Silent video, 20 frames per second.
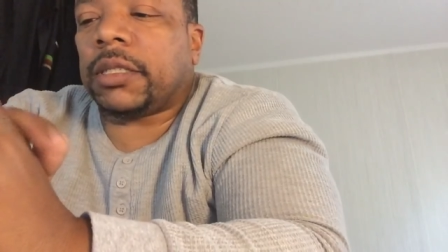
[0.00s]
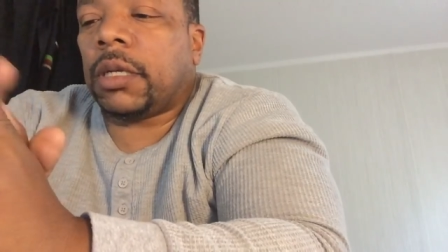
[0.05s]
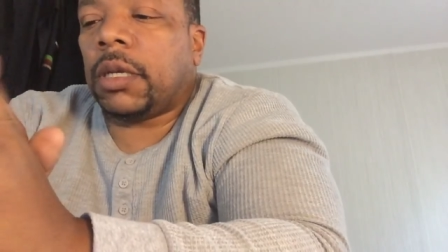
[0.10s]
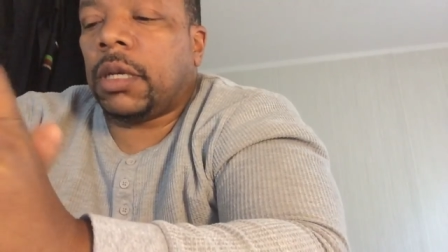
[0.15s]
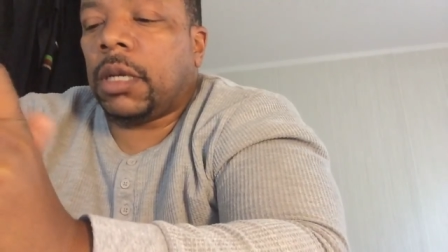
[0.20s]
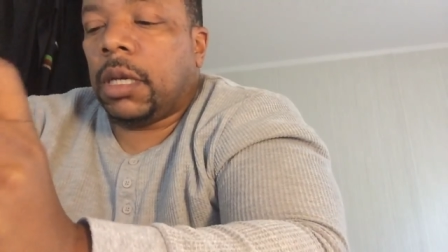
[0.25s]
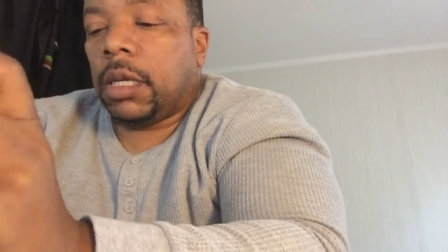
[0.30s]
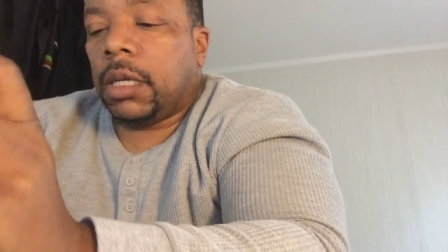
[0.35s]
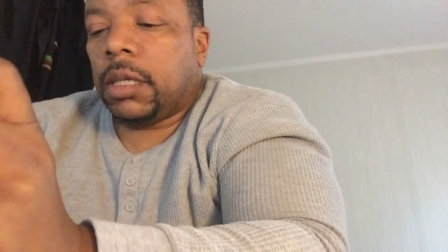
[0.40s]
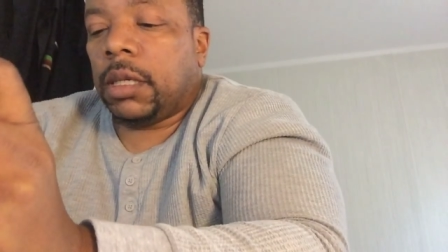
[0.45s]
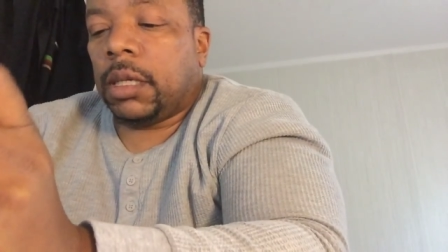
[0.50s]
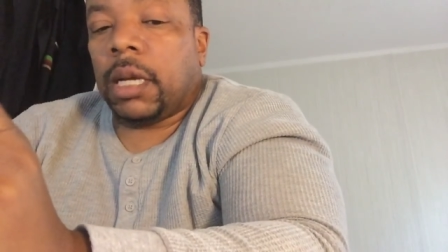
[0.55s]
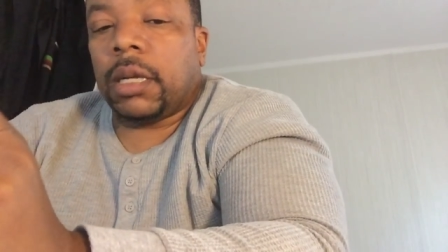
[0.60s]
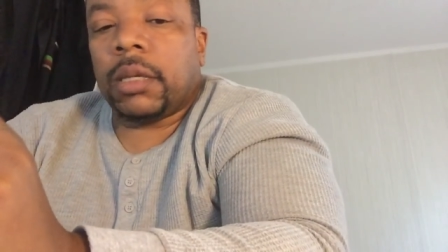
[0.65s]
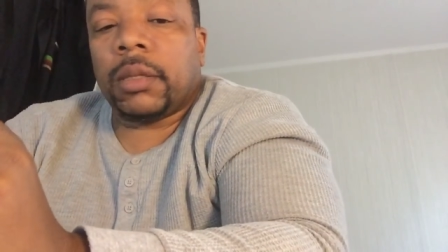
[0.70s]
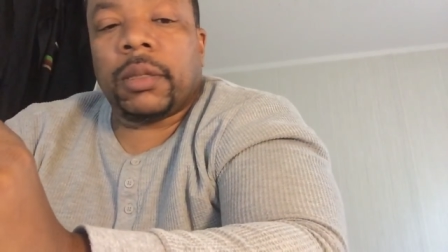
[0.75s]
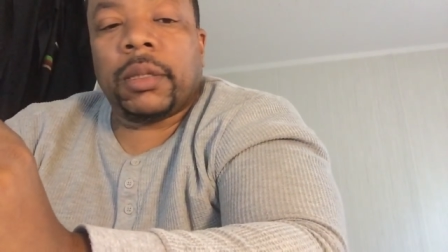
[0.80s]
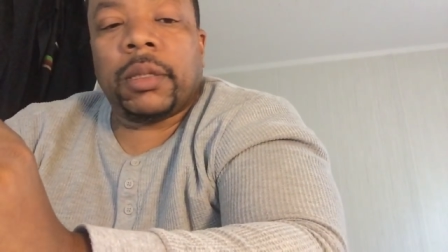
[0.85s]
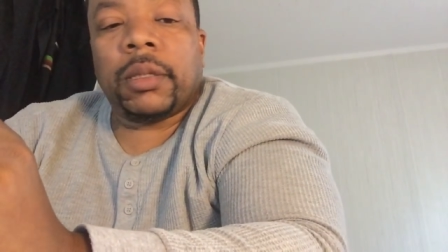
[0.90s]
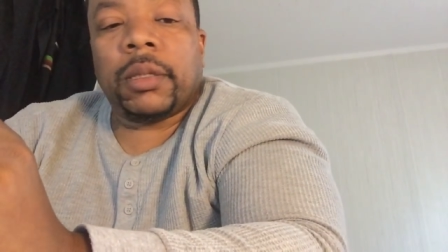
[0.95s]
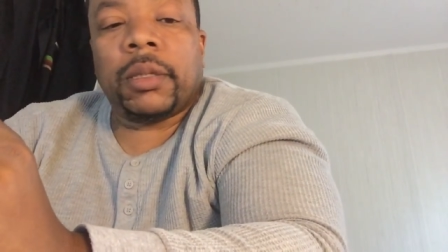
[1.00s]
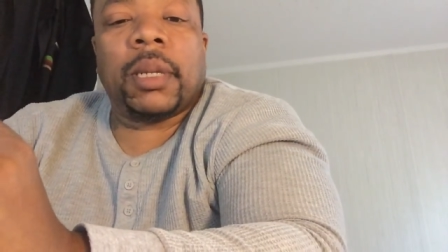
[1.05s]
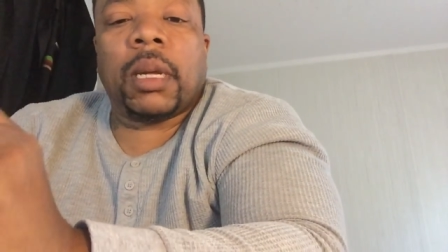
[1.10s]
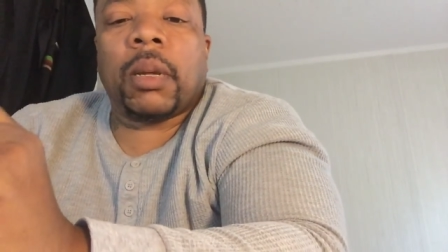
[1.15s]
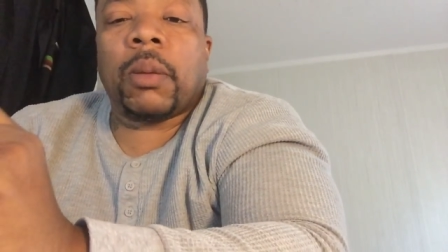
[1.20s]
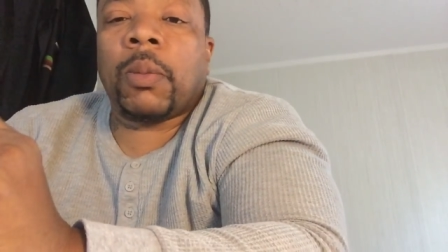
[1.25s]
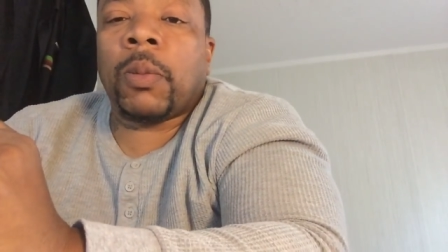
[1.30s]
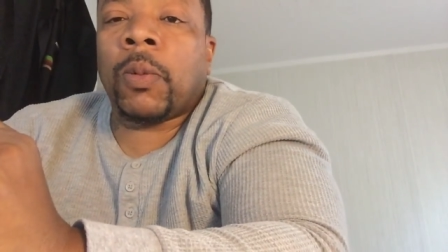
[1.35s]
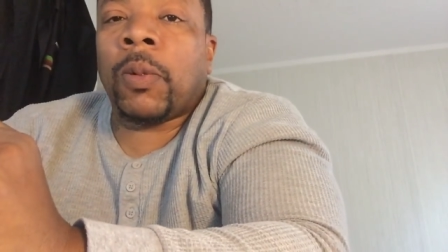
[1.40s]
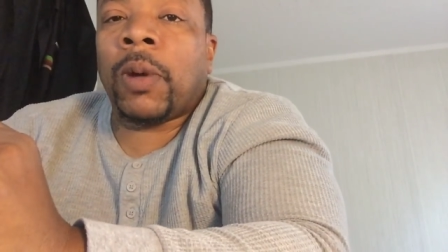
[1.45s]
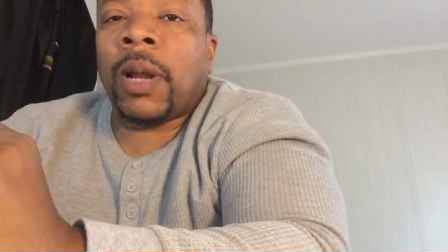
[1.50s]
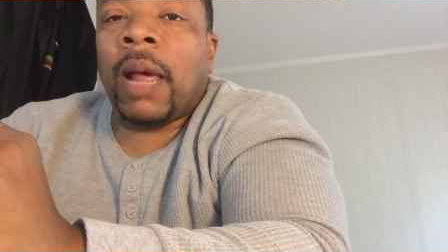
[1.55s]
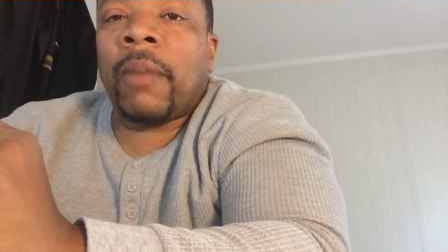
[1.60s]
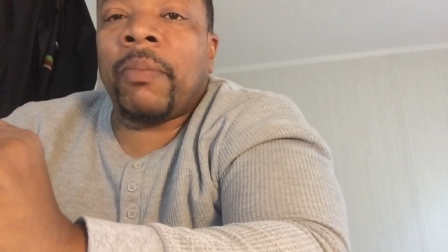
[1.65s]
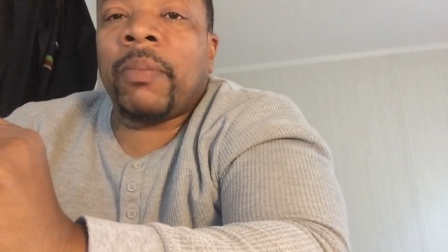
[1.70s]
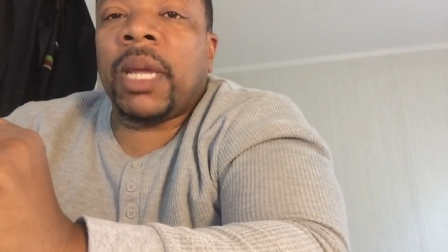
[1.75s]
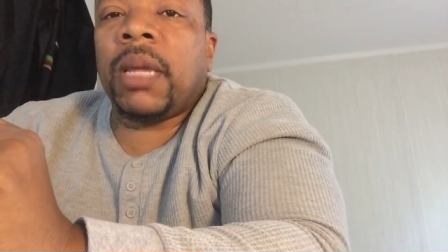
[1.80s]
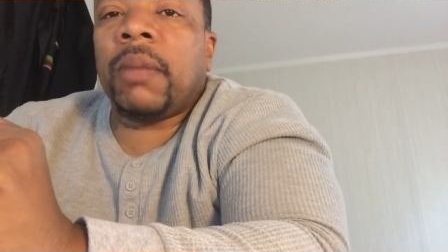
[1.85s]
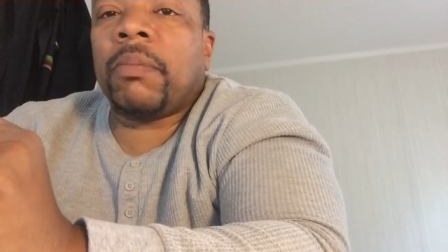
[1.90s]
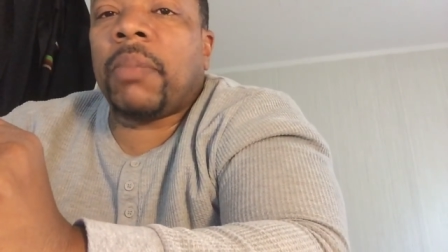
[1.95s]
Now, what I mean
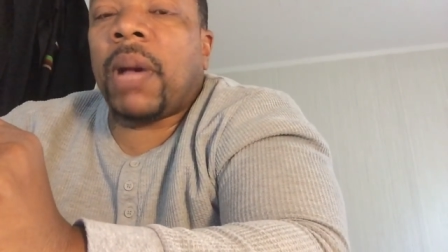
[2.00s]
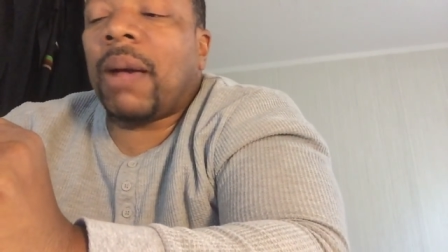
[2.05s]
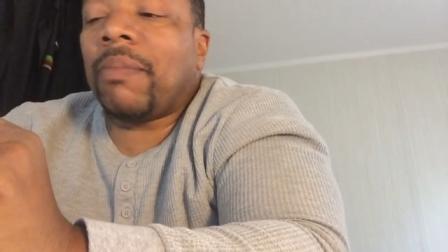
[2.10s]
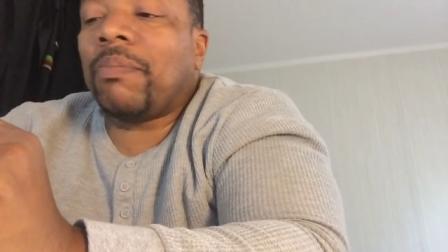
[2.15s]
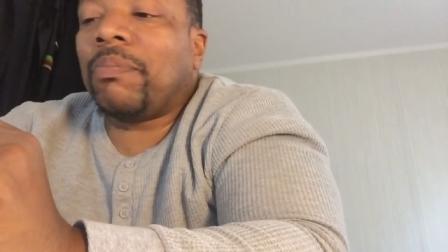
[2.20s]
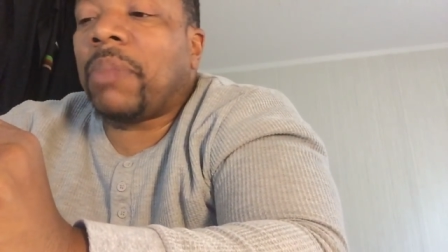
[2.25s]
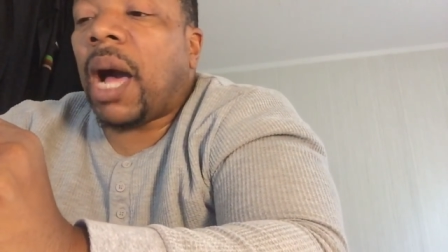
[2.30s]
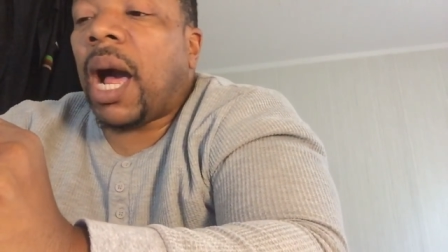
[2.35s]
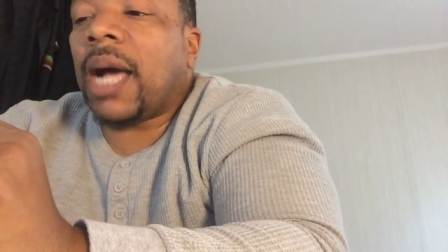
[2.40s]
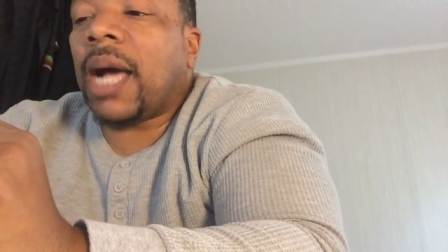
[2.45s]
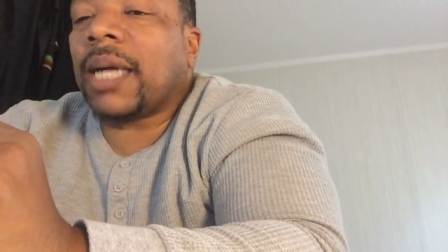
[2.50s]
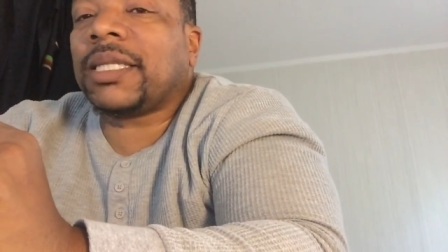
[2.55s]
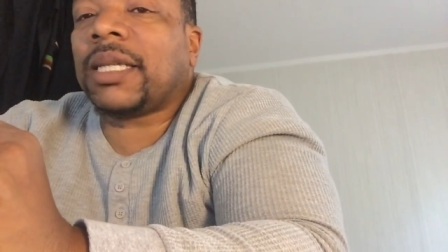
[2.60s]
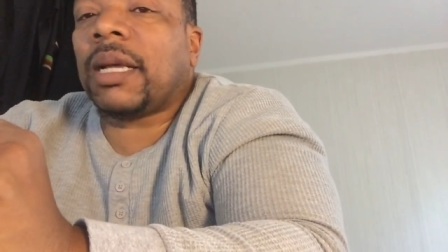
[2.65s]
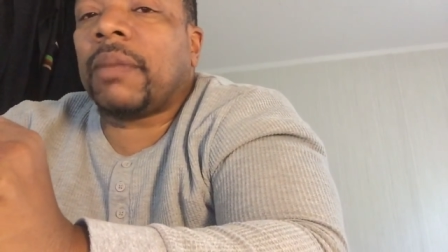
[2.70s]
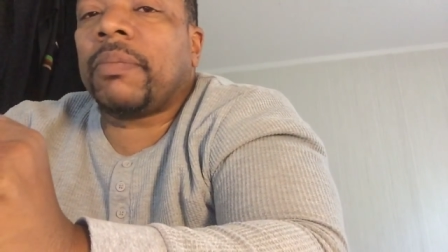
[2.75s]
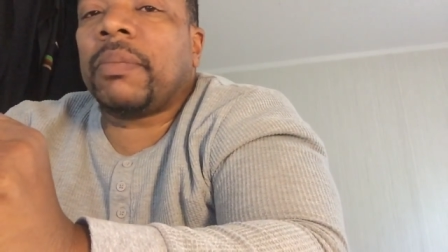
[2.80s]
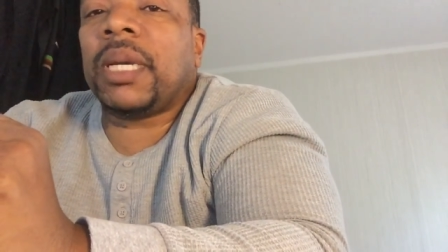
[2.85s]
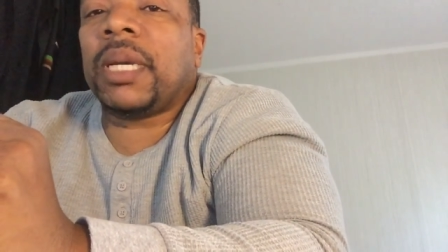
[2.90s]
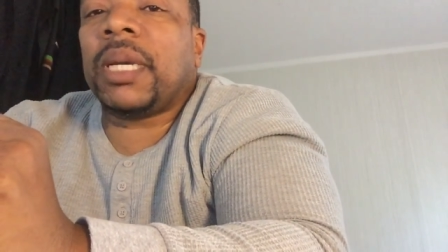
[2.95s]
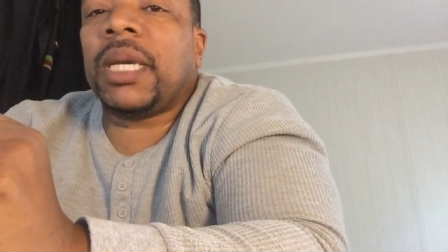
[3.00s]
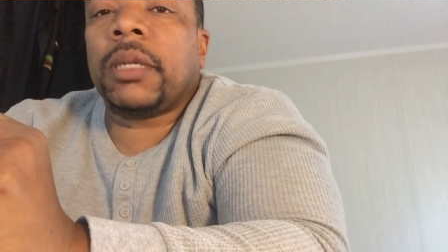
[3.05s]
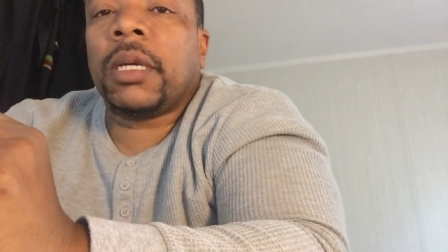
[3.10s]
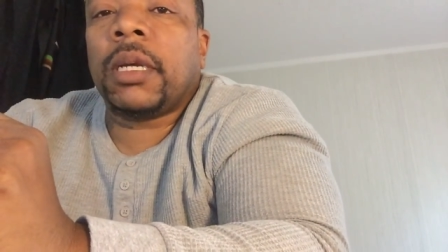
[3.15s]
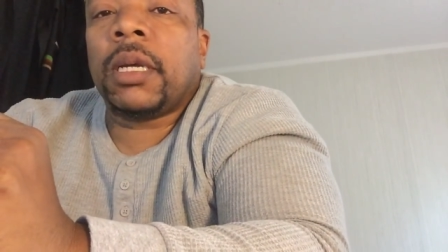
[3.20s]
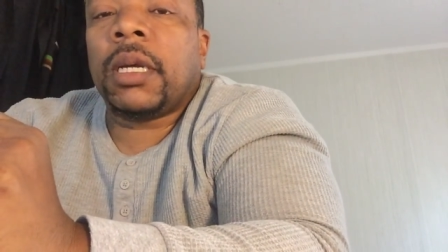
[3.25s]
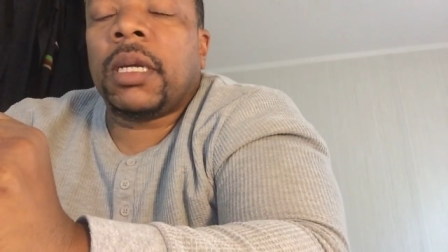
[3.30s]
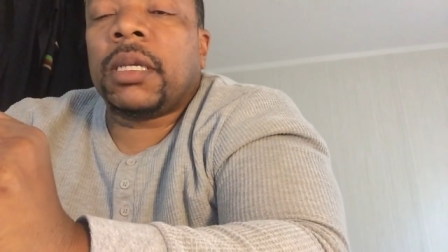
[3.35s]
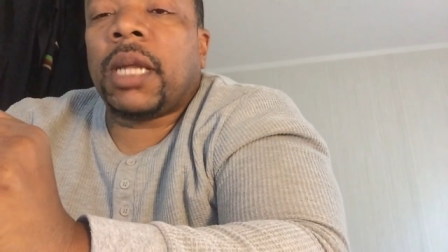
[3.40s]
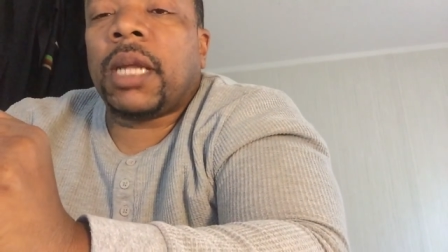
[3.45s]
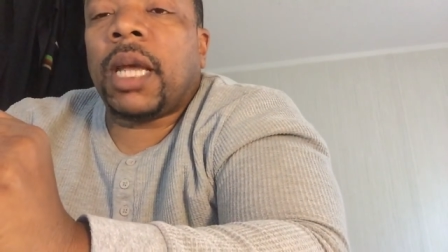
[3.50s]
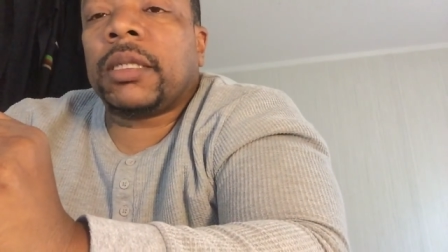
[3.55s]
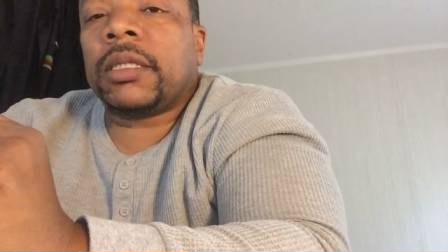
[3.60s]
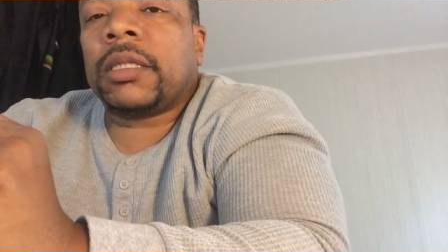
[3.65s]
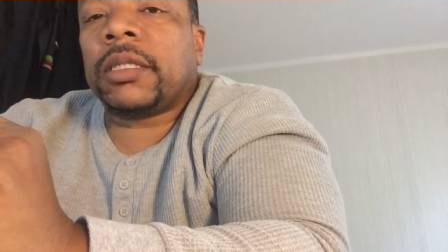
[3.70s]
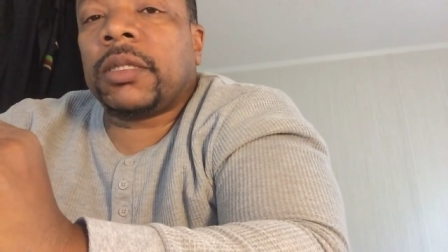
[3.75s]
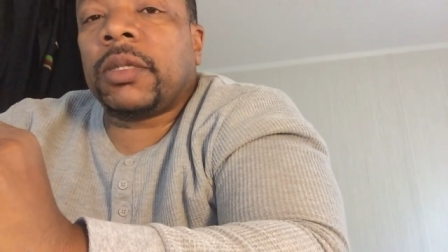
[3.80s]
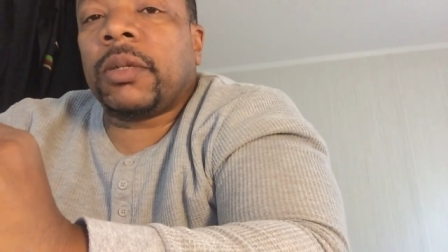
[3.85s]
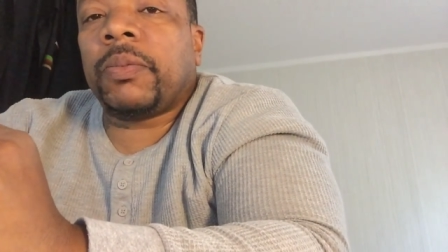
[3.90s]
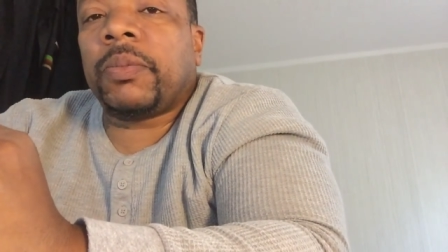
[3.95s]
by box, I mean that
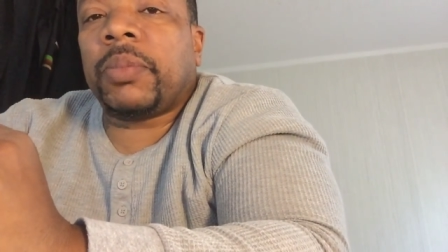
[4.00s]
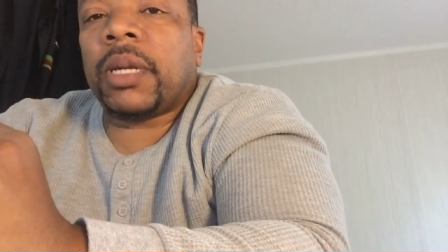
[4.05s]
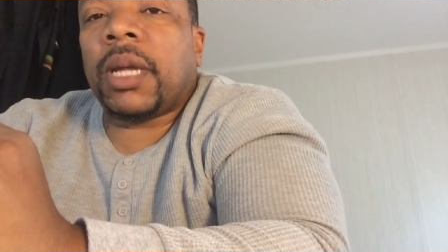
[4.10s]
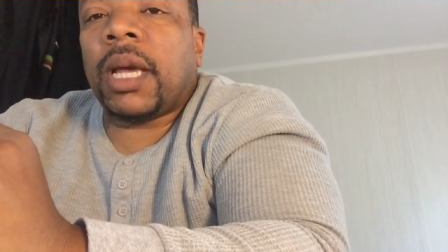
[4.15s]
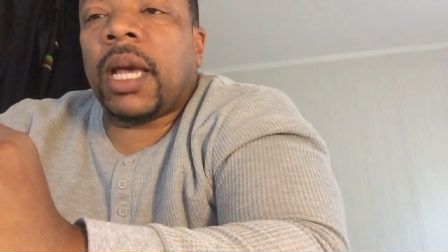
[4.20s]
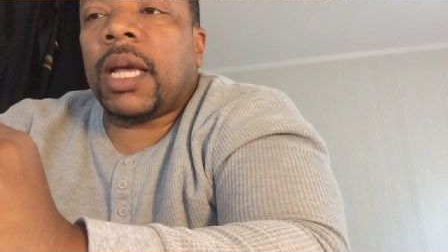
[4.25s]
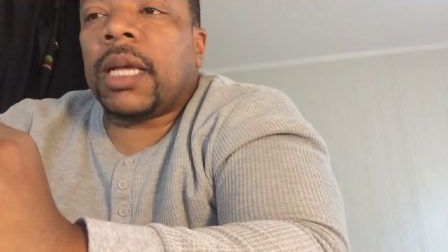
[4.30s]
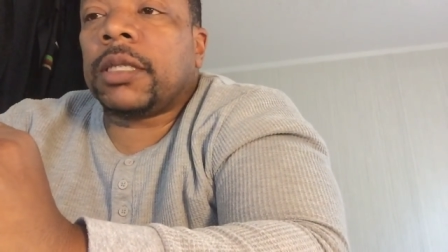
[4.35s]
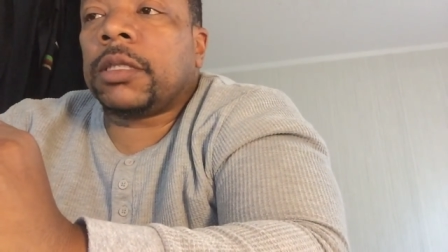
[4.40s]
stupid as,